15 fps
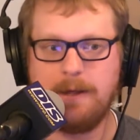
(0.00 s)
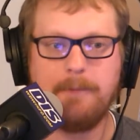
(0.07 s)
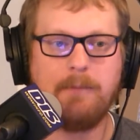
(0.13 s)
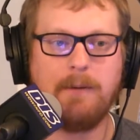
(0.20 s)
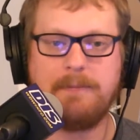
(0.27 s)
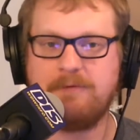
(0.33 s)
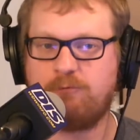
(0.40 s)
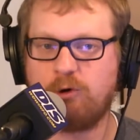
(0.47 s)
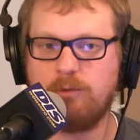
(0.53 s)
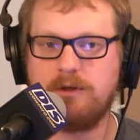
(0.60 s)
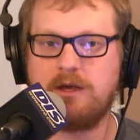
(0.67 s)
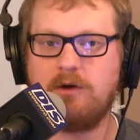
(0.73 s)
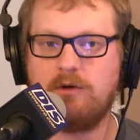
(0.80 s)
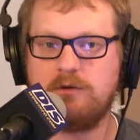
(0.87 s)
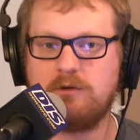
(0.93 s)
But before we
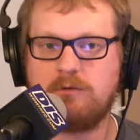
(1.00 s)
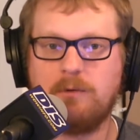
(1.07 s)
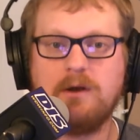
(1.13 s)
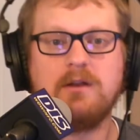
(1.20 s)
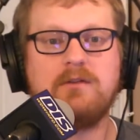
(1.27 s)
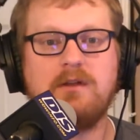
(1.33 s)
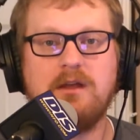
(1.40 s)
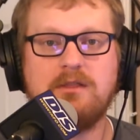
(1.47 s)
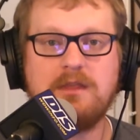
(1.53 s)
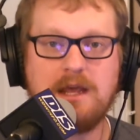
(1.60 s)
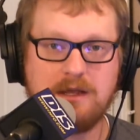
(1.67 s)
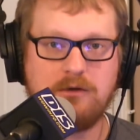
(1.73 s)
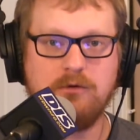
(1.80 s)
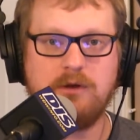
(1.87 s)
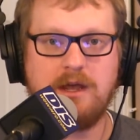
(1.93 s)
go, I just wanted to say
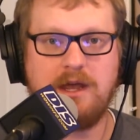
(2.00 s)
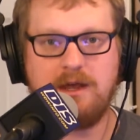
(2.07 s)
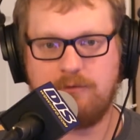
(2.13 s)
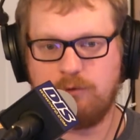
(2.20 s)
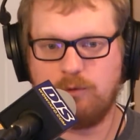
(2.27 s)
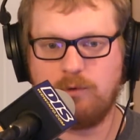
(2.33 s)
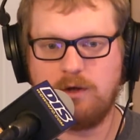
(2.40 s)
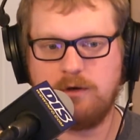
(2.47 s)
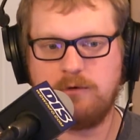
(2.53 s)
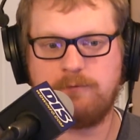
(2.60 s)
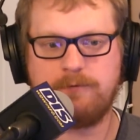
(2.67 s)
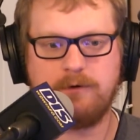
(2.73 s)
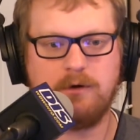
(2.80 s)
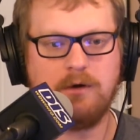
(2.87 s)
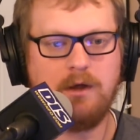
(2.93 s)
thank you to everyone
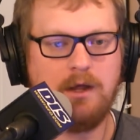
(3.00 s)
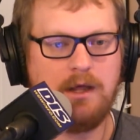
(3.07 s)
for